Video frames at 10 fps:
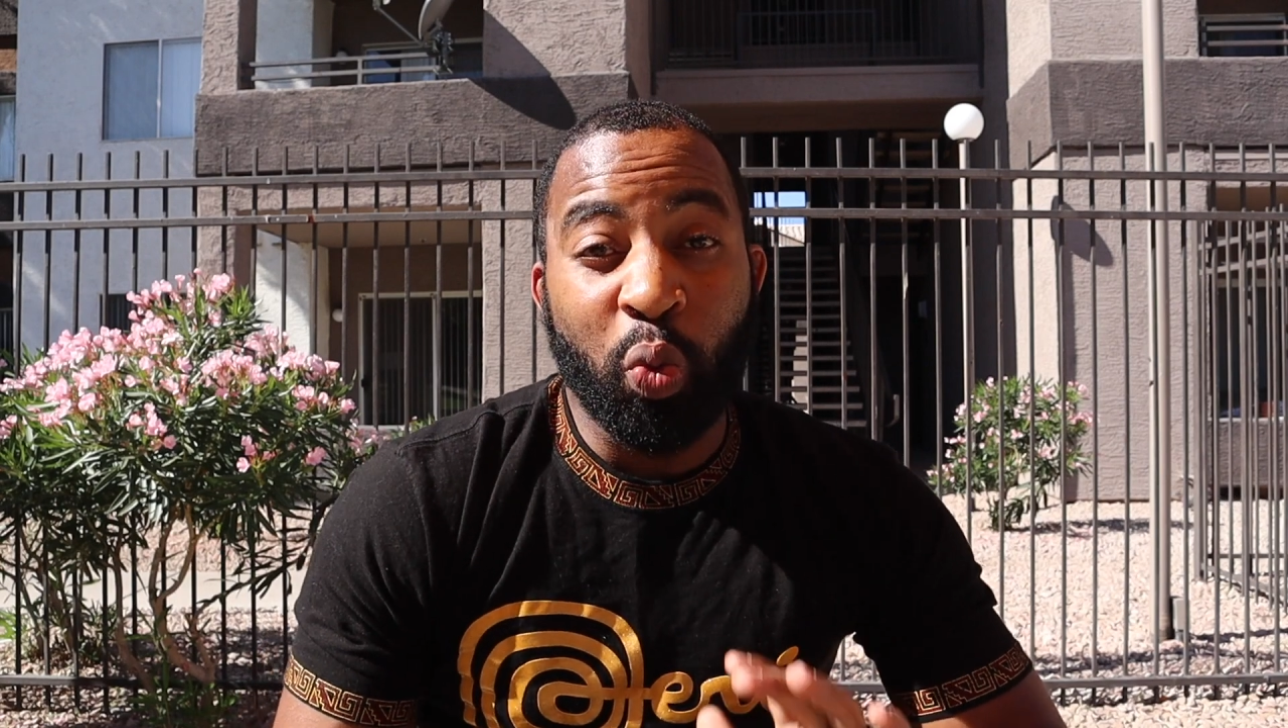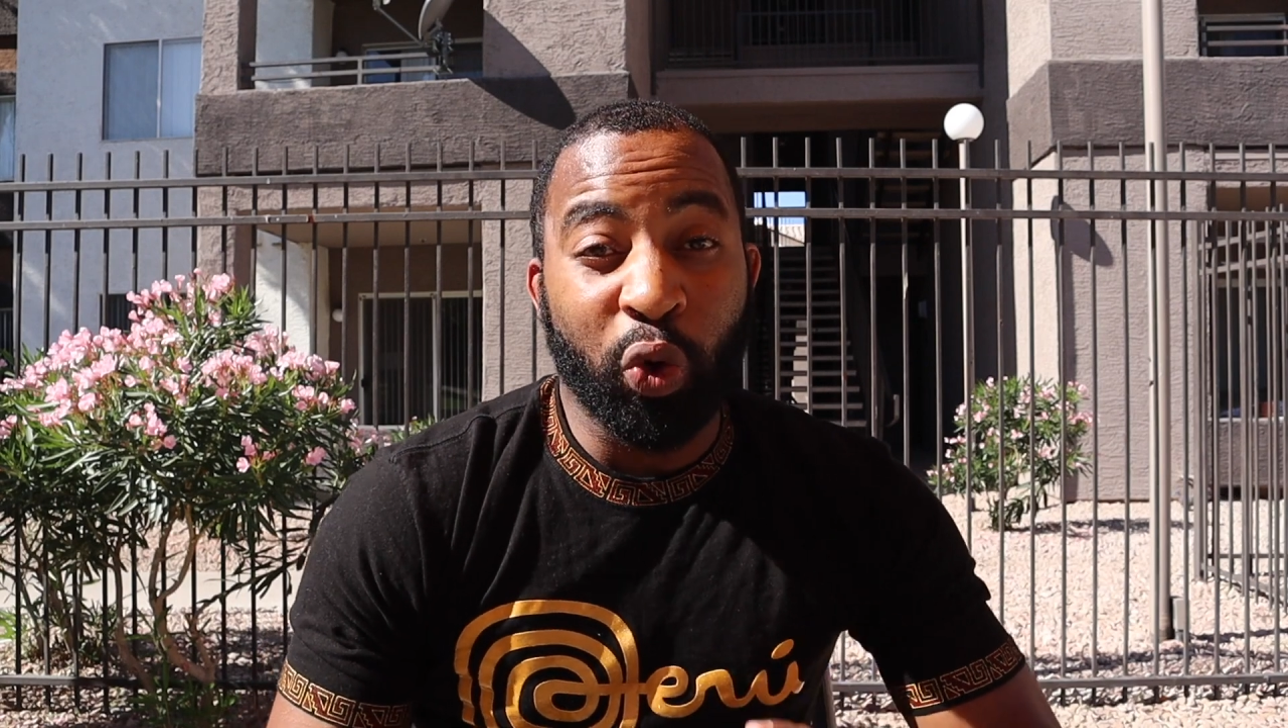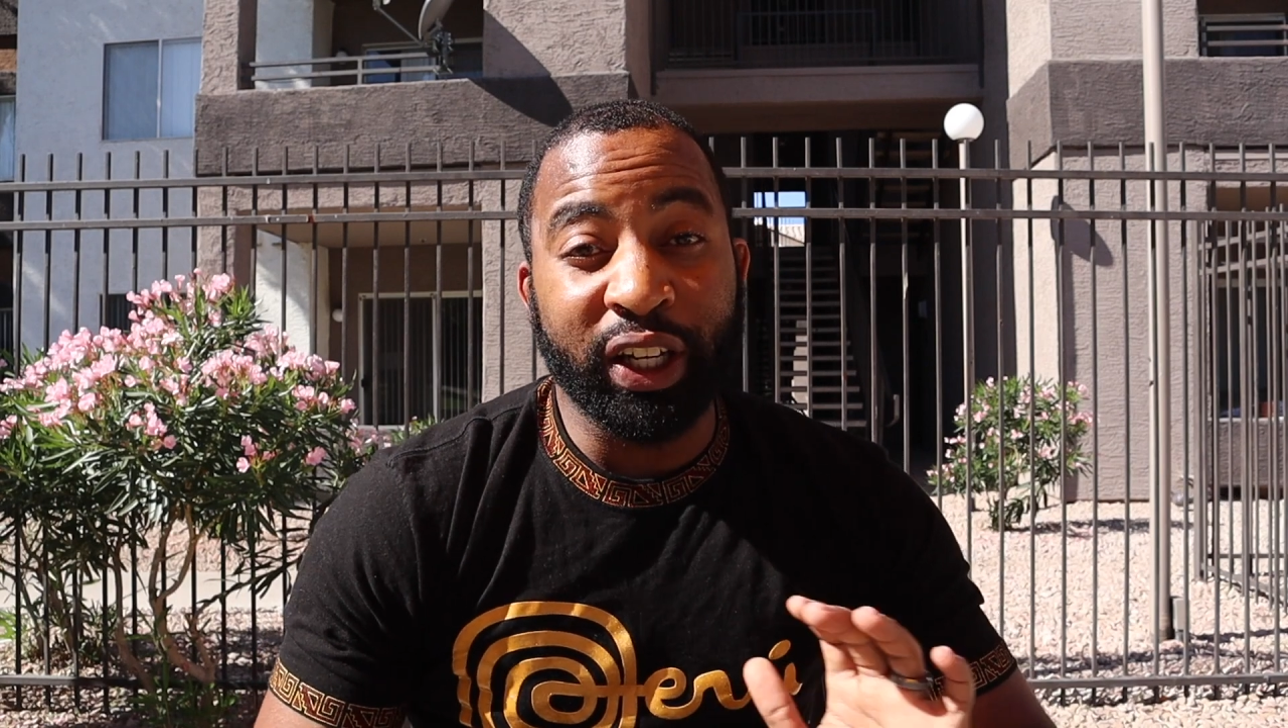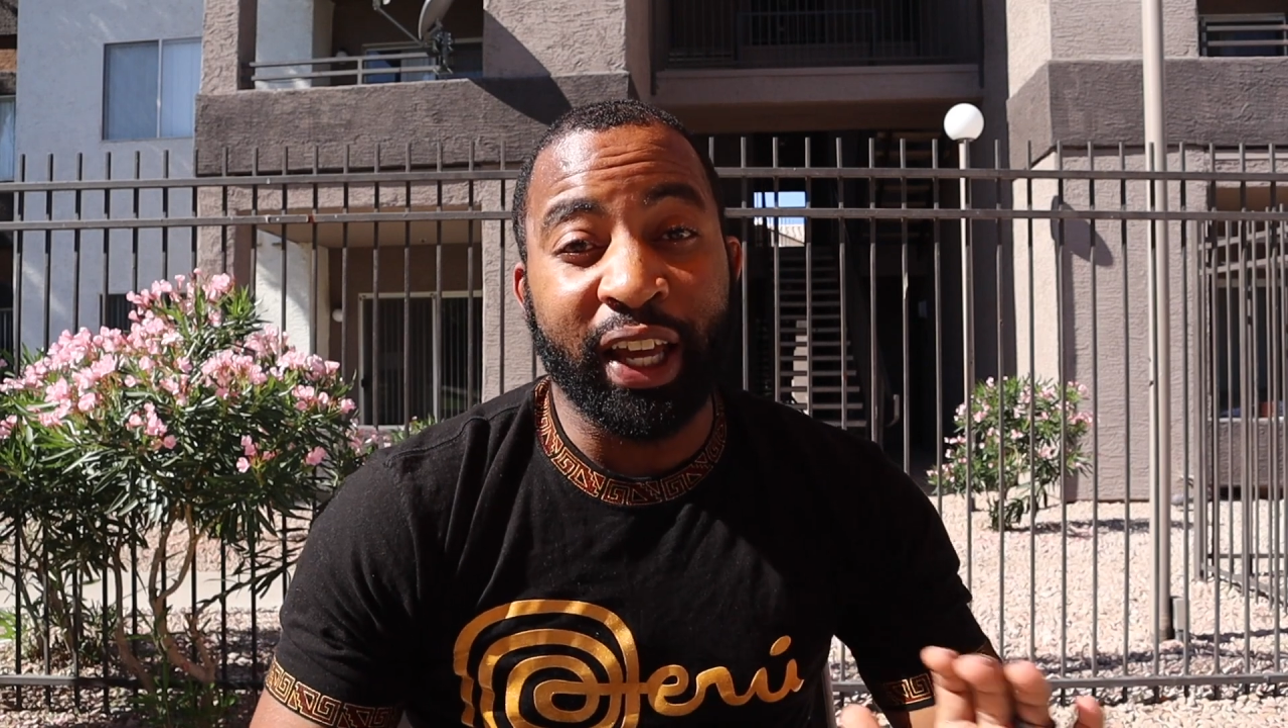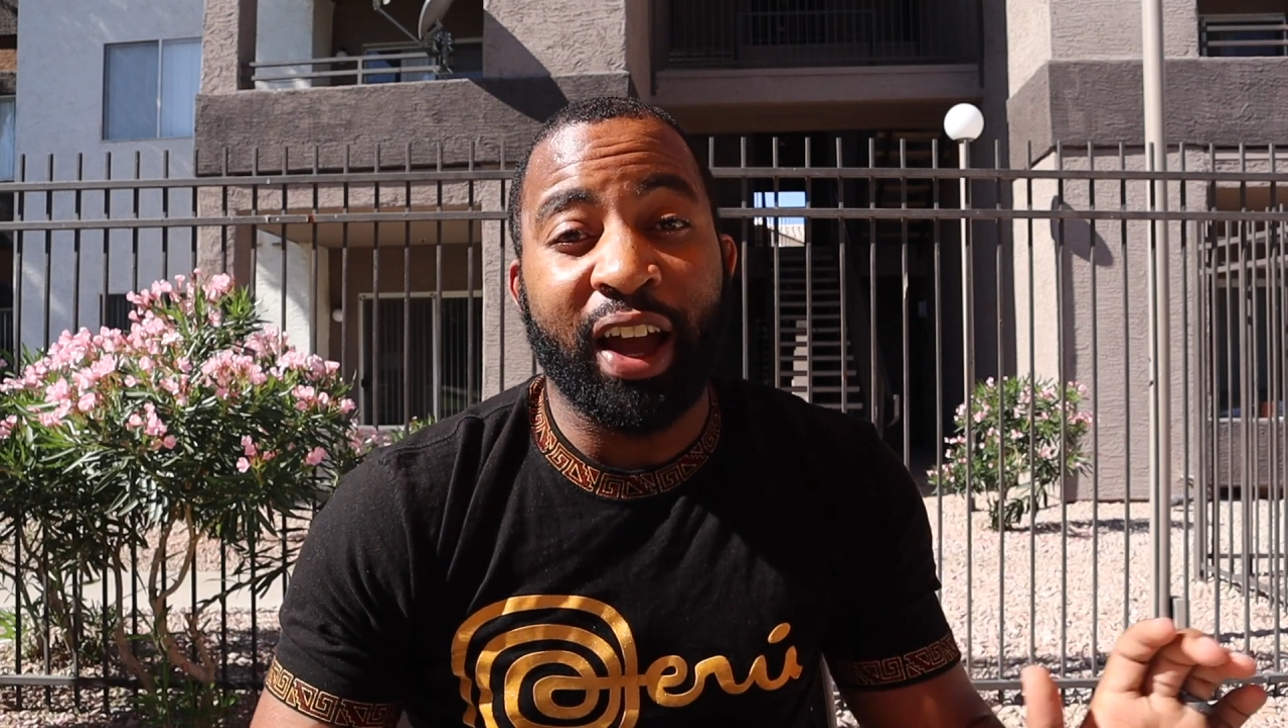really